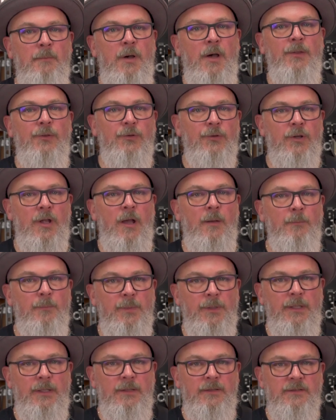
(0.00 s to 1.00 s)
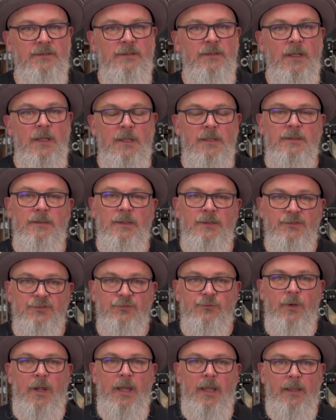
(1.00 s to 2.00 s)
other companies'
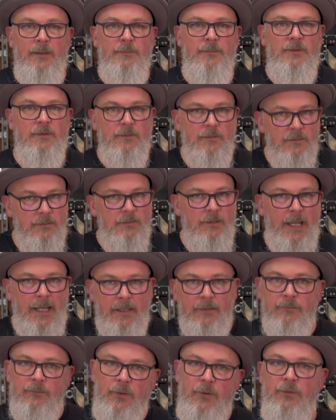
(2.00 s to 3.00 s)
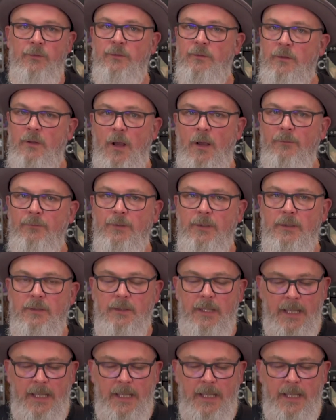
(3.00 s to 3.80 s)
described light roast coffee.